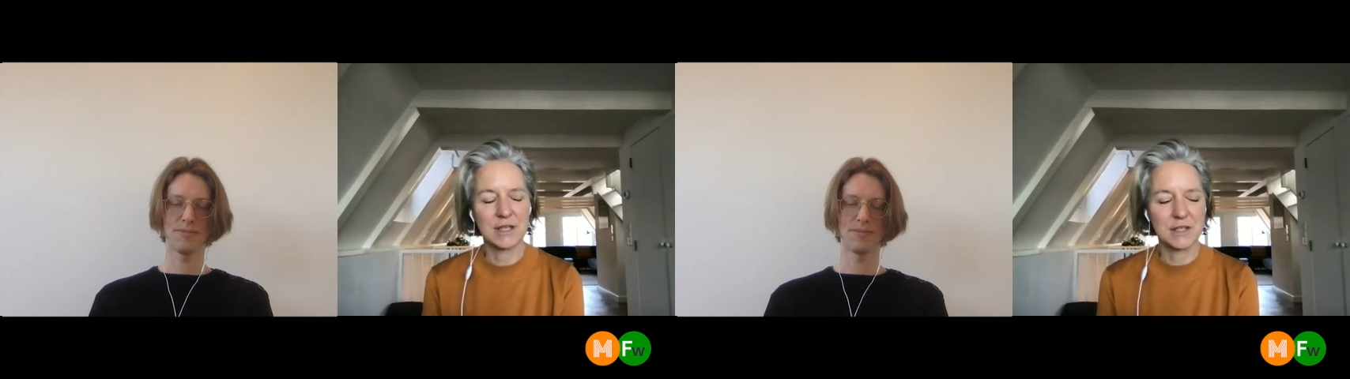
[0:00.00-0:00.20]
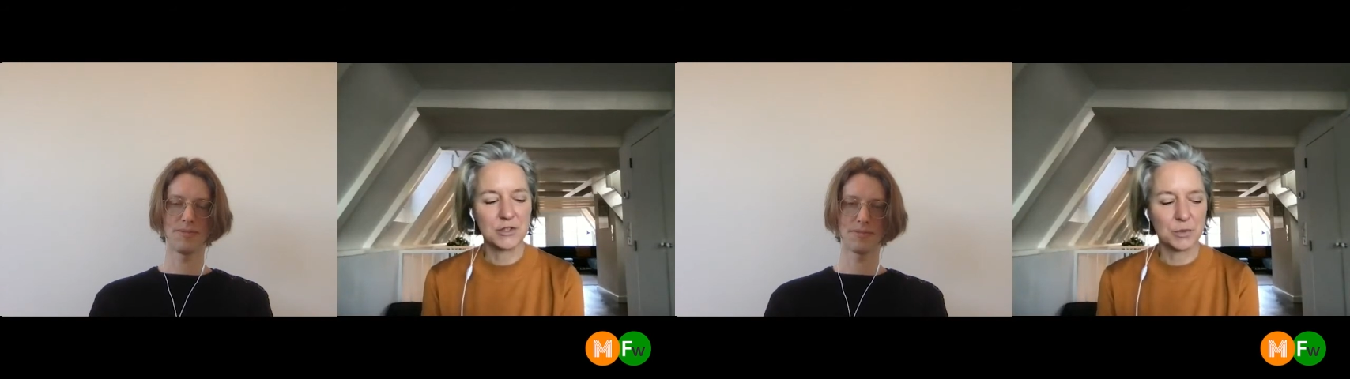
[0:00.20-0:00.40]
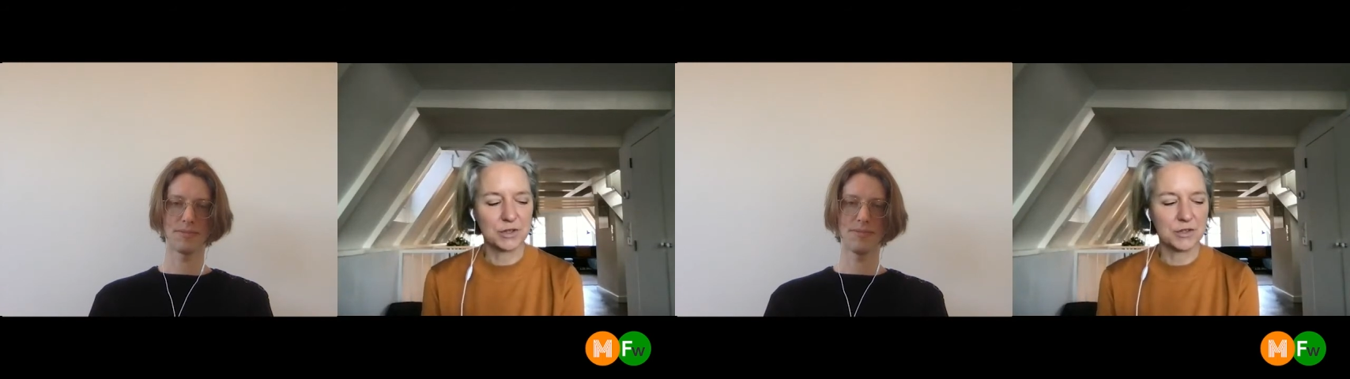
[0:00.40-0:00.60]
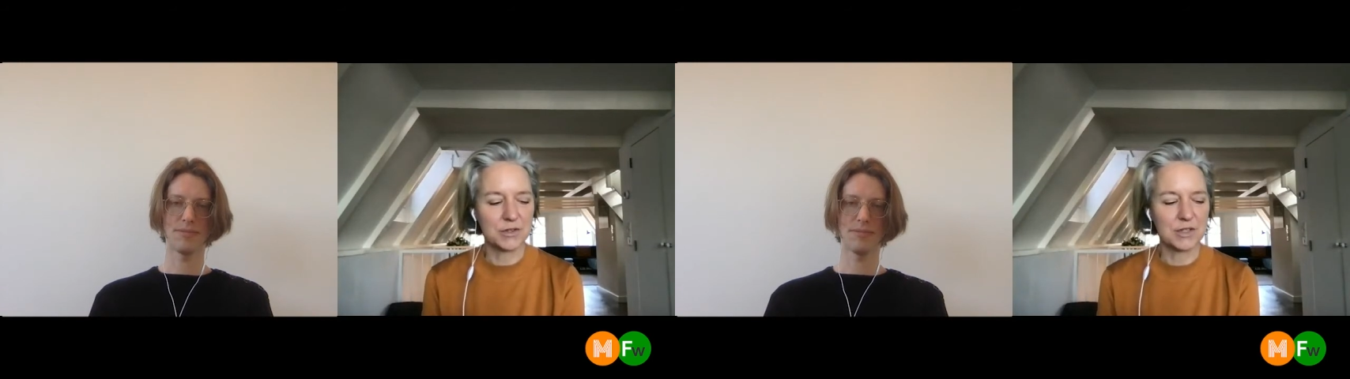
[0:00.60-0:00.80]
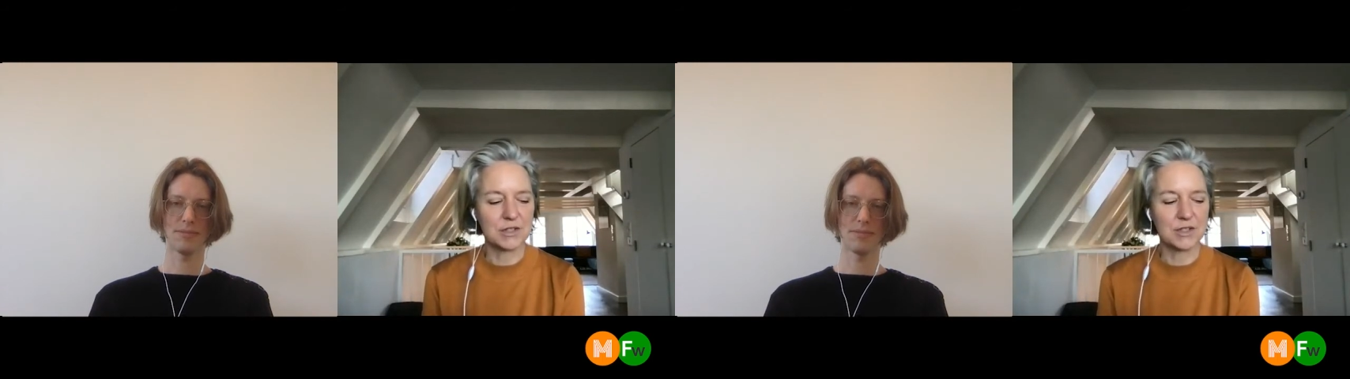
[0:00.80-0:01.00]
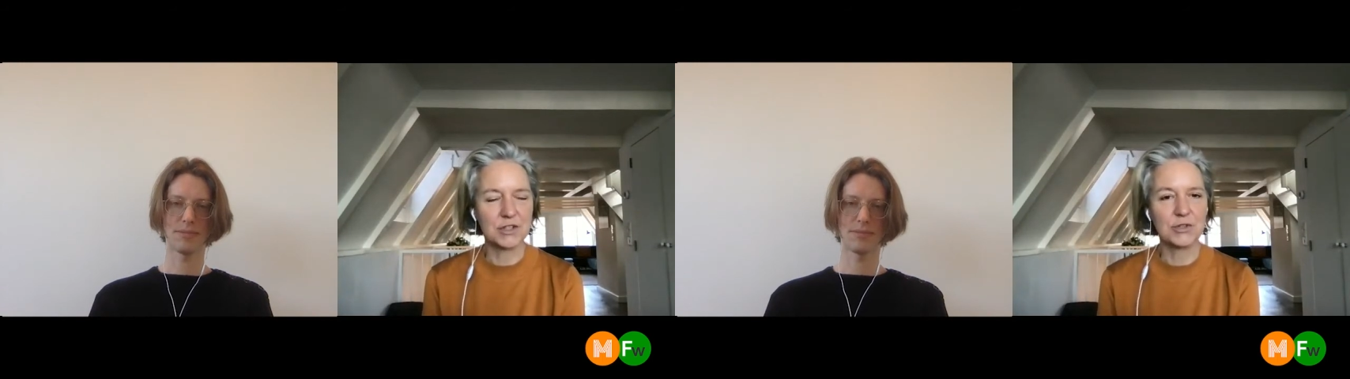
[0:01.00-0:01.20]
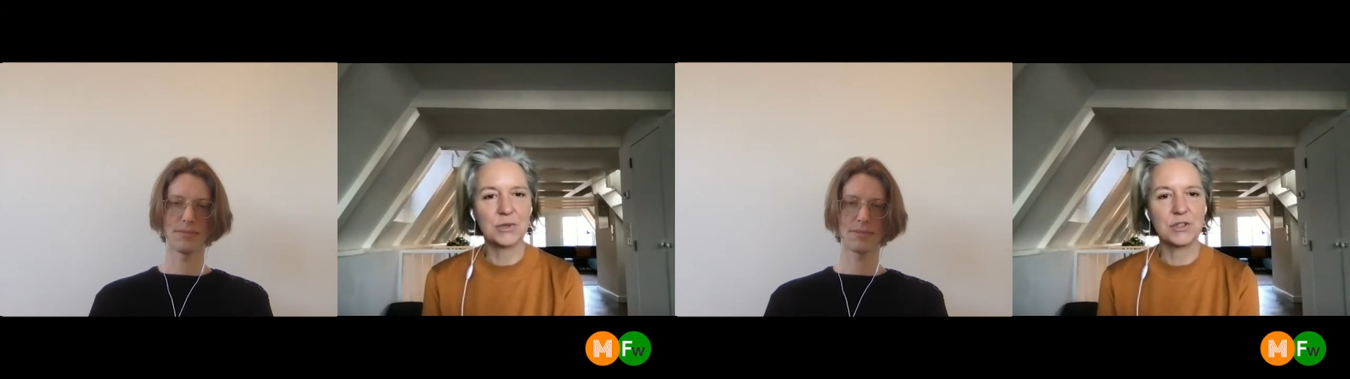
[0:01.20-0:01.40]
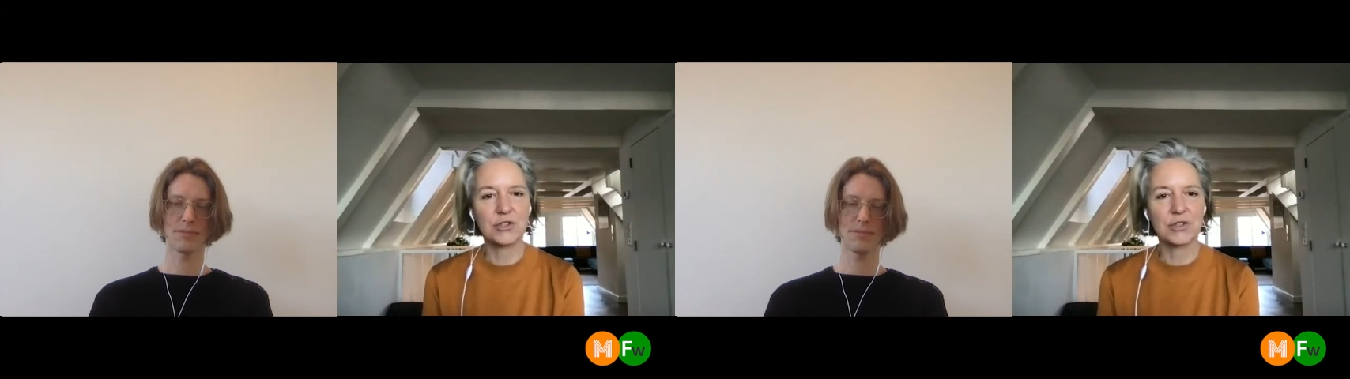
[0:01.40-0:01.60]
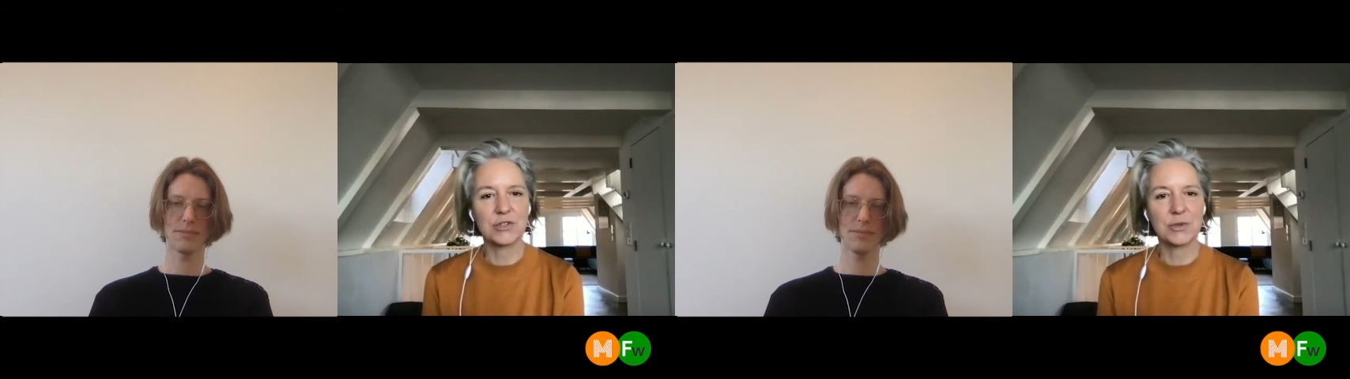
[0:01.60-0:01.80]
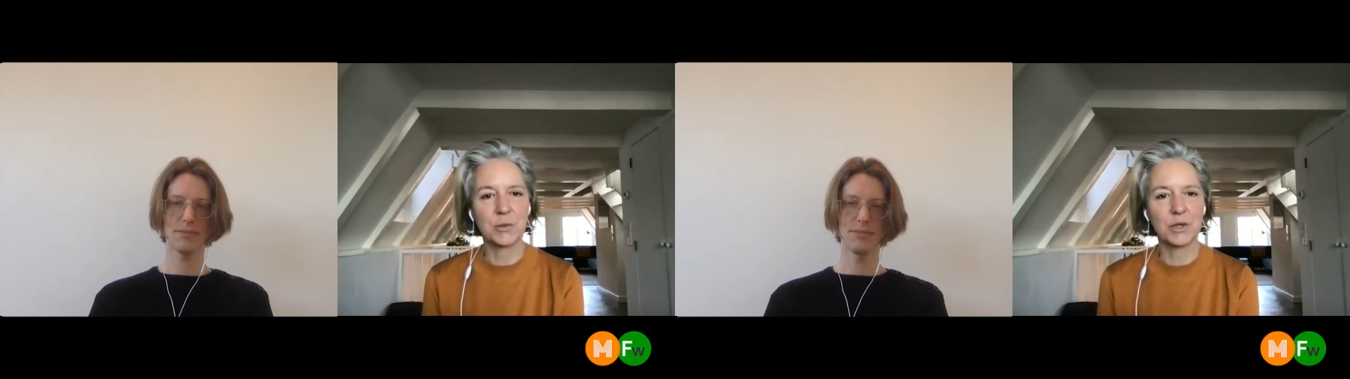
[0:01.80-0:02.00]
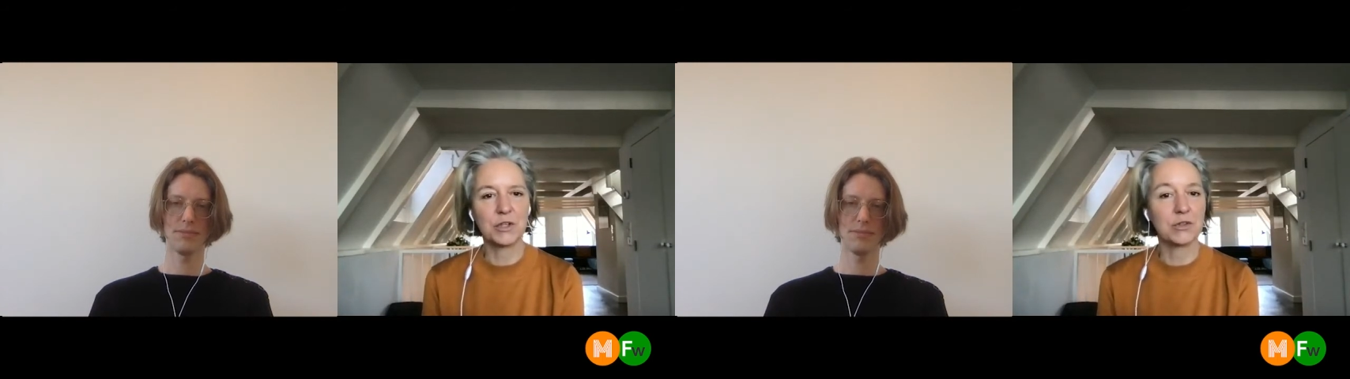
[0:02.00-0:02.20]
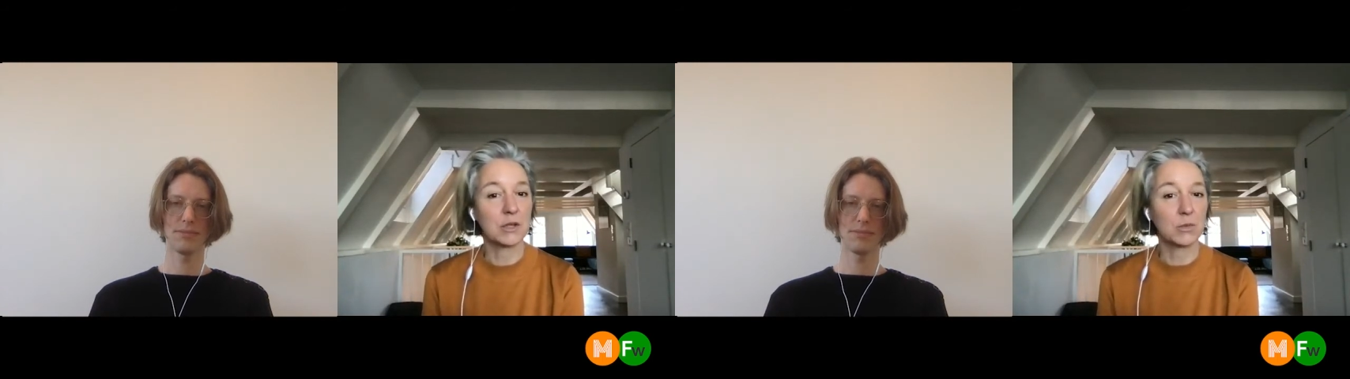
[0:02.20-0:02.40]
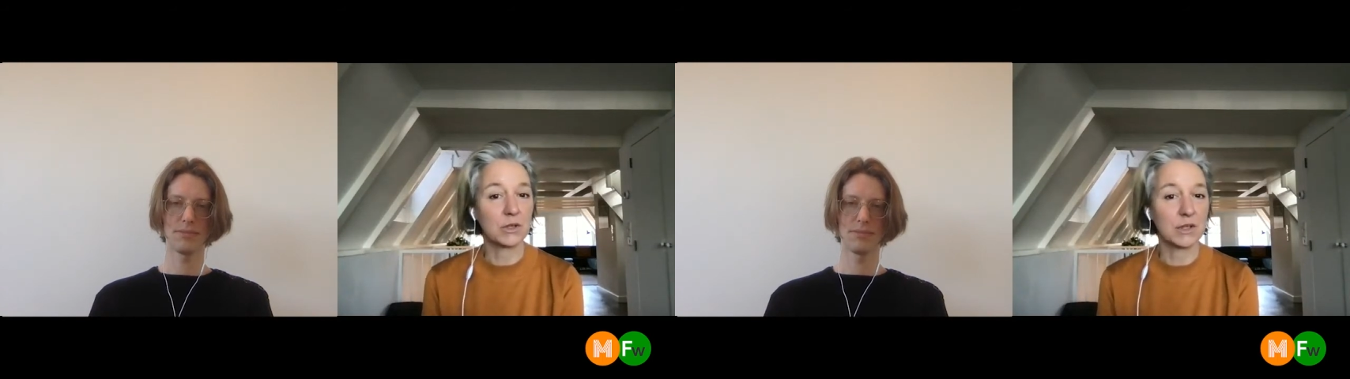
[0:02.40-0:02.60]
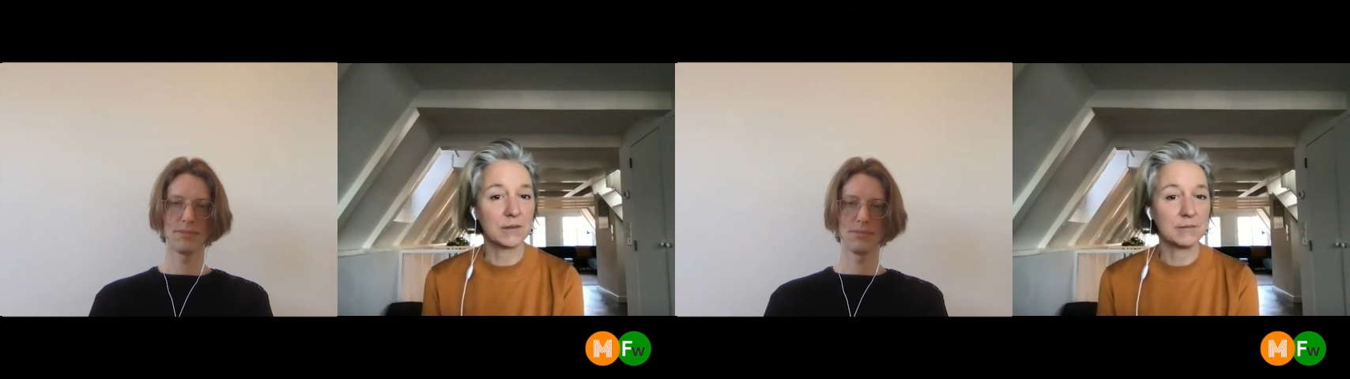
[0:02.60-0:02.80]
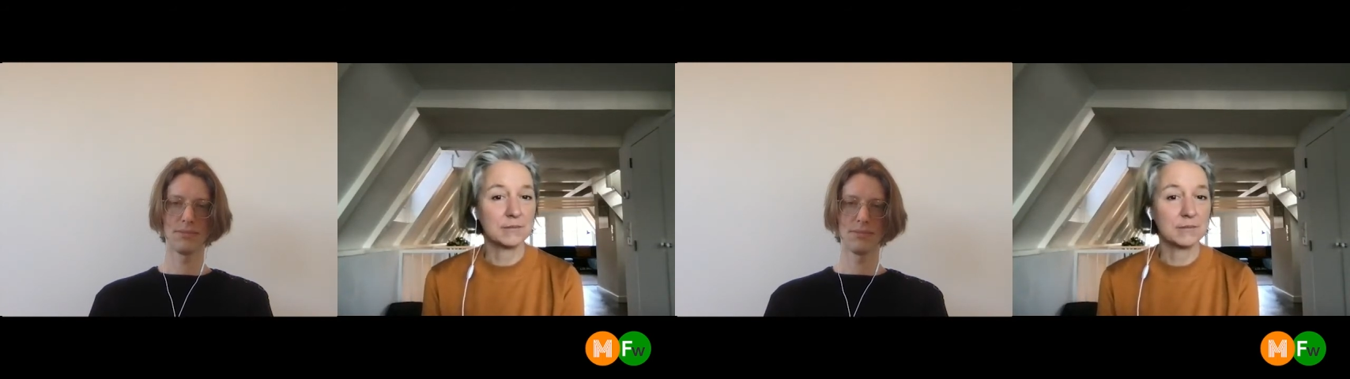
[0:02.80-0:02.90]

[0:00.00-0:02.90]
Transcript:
Speaker 1: So what are the things that you enjoy doing when you're not working?